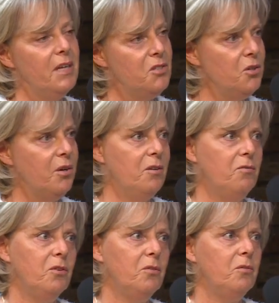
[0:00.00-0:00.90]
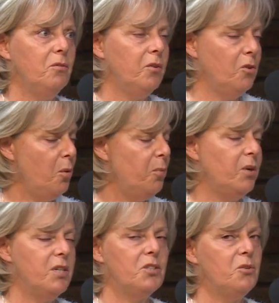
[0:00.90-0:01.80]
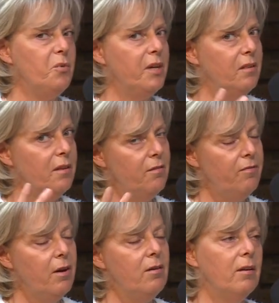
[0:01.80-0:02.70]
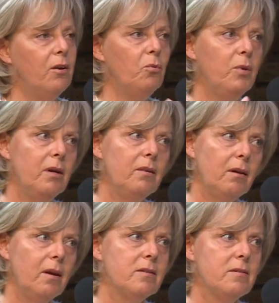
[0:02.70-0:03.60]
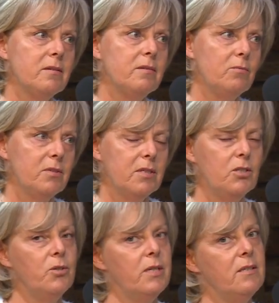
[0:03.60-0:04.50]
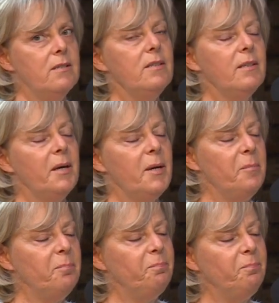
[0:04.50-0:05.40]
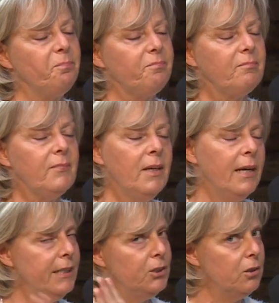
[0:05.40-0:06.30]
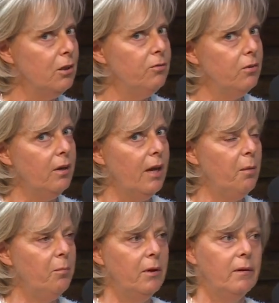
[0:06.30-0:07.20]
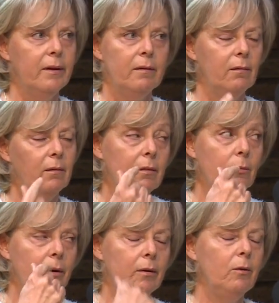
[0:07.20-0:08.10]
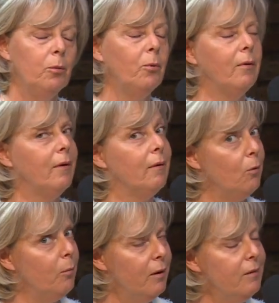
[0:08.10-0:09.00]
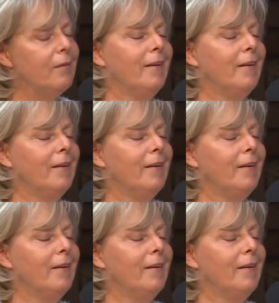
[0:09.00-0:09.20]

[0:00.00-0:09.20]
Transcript: to go in for an operation where they found out where the cancer was situated. I had to go for the camera and not the one you put down your mouth.